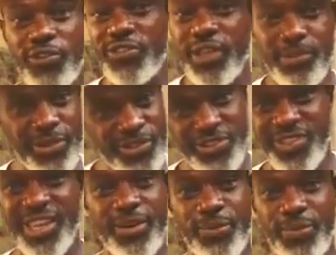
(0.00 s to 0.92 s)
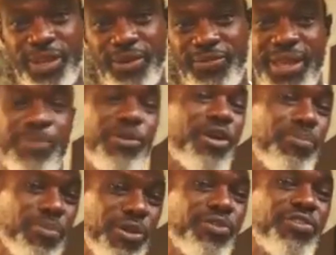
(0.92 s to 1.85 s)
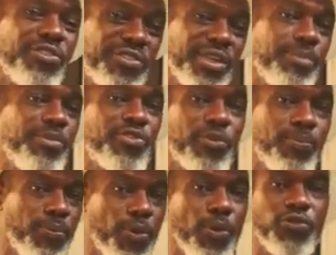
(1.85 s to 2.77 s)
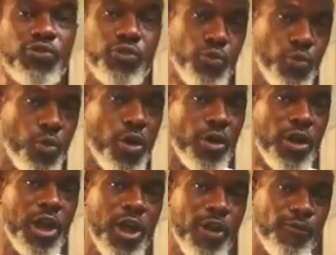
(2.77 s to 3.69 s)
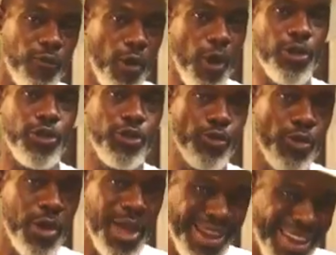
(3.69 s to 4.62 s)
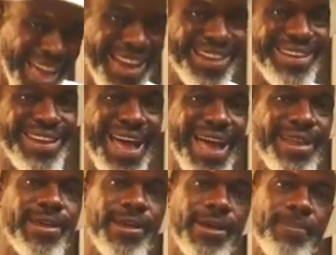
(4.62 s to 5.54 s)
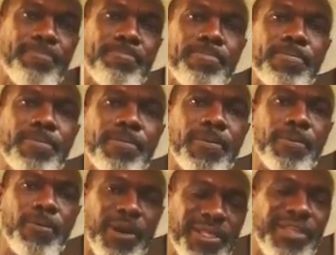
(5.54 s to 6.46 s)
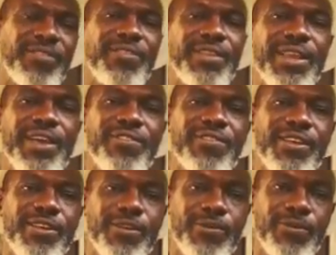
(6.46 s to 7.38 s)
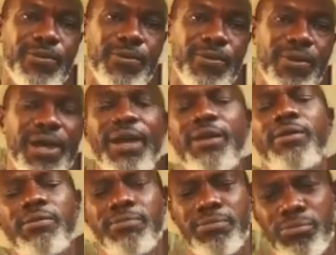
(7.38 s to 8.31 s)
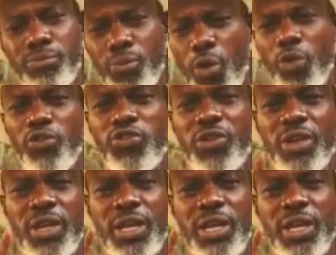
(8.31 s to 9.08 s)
system is just getting rid of them. Your immune system is supposed to work for you like that. What is the next thing you do? Most